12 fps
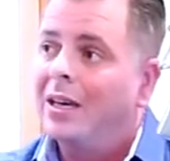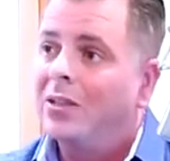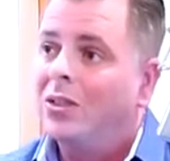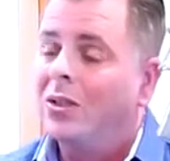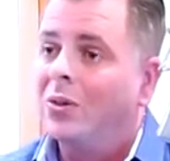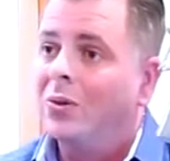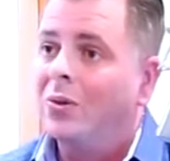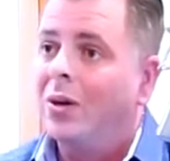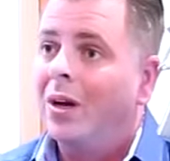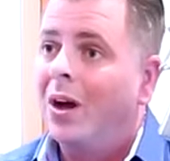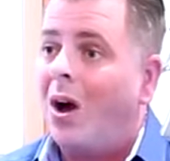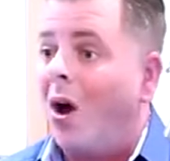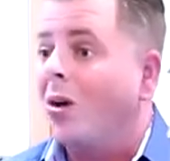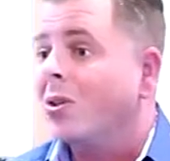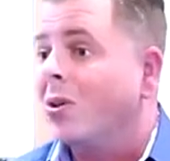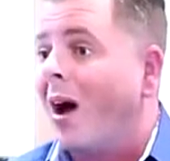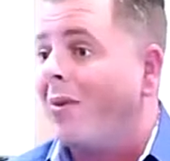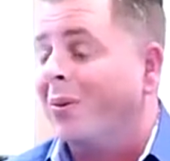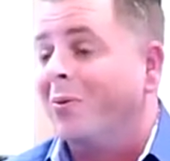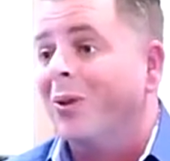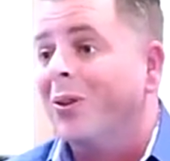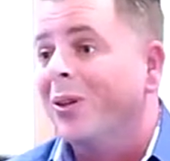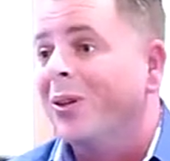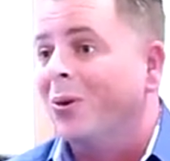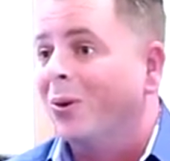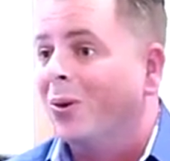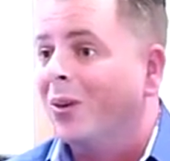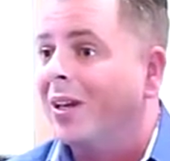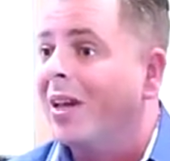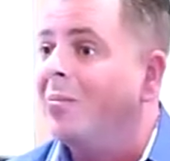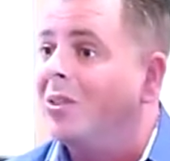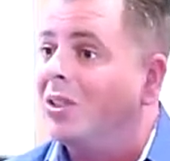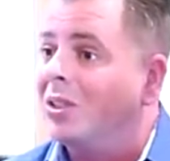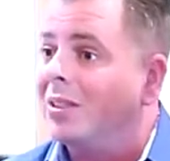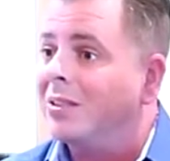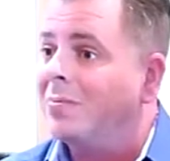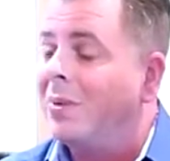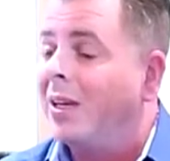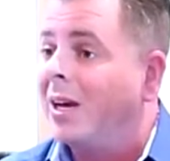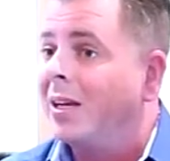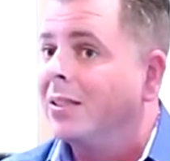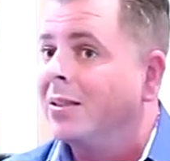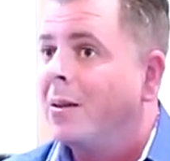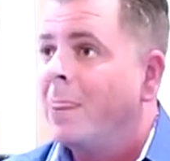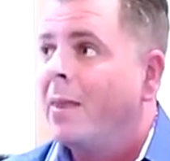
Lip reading: to also having really cool images, because